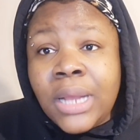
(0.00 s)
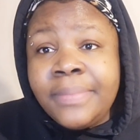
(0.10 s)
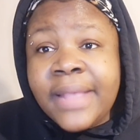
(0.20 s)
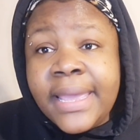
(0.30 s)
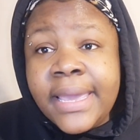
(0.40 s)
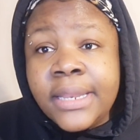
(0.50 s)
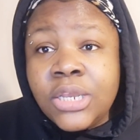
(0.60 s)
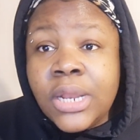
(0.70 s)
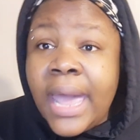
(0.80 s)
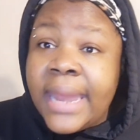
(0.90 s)
You know what I'm
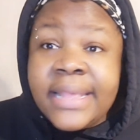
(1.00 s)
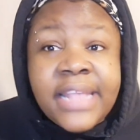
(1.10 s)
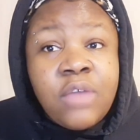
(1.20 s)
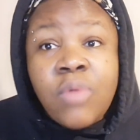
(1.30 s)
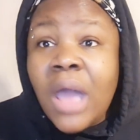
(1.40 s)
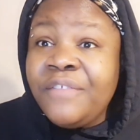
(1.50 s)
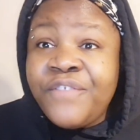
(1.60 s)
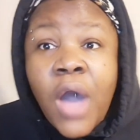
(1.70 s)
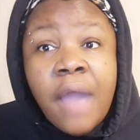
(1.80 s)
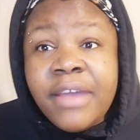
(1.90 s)
saying? You know how they say, run,
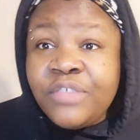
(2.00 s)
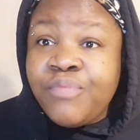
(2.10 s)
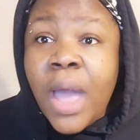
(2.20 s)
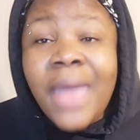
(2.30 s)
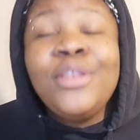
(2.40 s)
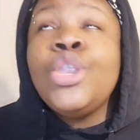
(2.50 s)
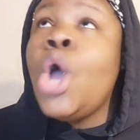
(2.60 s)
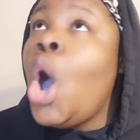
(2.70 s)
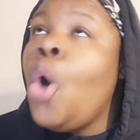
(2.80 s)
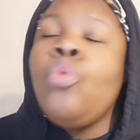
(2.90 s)
Forrest, run?
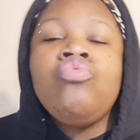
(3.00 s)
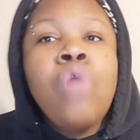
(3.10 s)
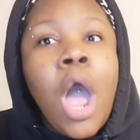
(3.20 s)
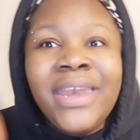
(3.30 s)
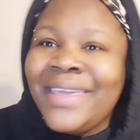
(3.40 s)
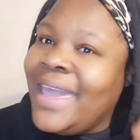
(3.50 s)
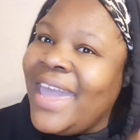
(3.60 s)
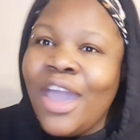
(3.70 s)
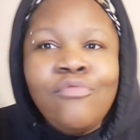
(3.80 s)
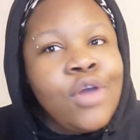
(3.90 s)
No, run,
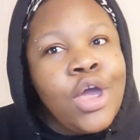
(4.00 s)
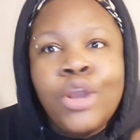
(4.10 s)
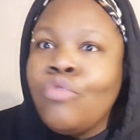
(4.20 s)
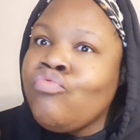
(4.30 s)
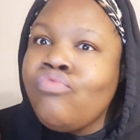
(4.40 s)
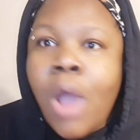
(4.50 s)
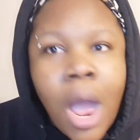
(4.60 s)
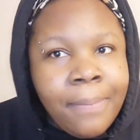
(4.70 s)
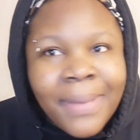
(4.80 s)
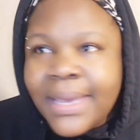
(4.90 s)
Ciaran,
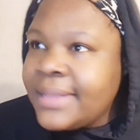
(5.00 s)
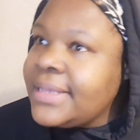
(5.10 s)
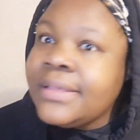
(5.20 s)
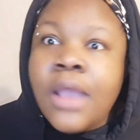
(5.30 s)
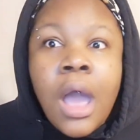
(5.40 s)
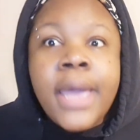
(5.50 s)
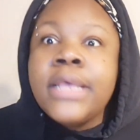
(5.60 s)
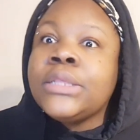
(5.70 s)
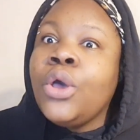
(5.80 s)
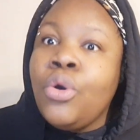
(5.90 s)
run, because this girl
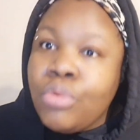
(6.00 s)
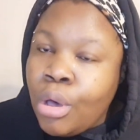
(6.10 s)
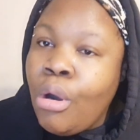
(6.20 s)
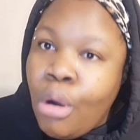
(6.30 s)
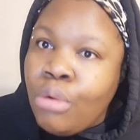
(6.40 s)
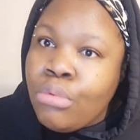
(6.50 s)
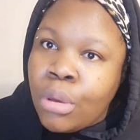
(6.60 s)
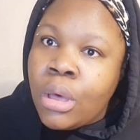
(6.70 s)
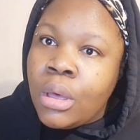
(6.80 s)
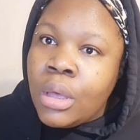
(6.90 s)
is cuckoo. You
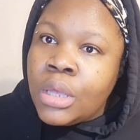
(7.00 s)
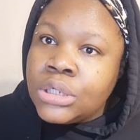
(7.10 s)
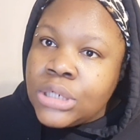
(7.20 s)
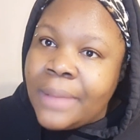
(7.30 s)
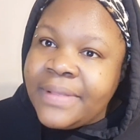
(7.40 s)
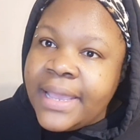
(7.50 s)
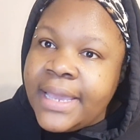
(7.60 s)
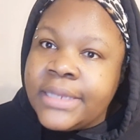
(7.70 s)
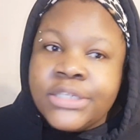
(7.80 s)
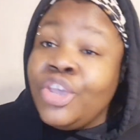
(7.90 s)
know what I'm
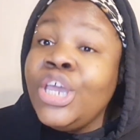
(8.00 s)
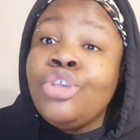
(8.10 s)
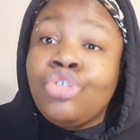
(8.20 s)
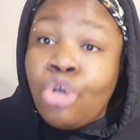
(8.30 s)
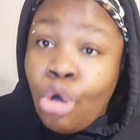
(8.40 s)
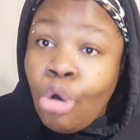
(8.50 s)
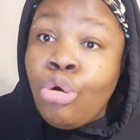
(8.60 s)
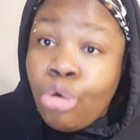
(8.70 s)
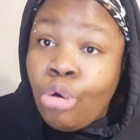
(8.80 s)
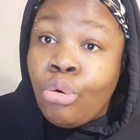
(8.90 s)
saying? She is
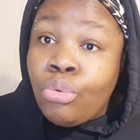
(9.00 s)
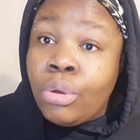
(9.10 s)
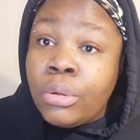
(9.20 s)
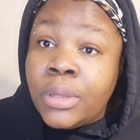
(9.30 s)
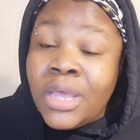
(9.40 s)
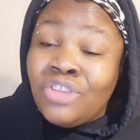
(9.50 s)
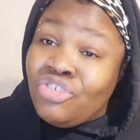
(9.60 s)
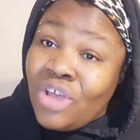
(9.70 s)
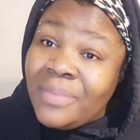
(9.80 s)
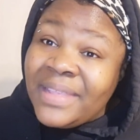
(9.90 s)
cuckoo.
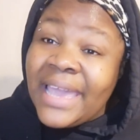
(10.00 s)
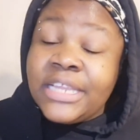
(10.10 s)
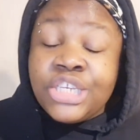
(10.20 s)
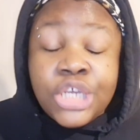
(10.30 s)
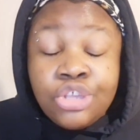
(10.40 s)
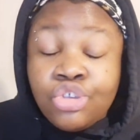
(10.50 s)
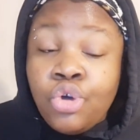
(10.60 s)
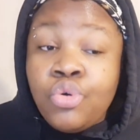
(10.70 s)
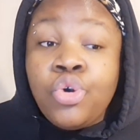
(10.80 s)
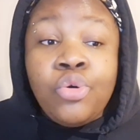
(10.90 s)
Do you know what I'm saying? She is
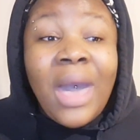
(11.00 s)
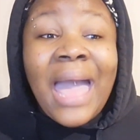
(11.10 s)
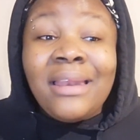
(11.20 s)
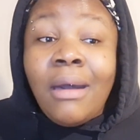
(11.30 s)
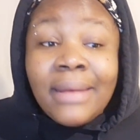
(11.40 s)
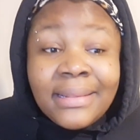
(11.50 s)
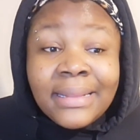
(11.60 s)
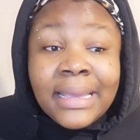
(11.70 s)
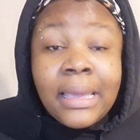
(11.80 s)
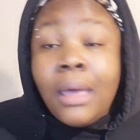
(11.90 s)
cuckoo. And
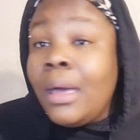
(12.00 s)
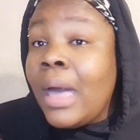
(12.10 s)
honestly,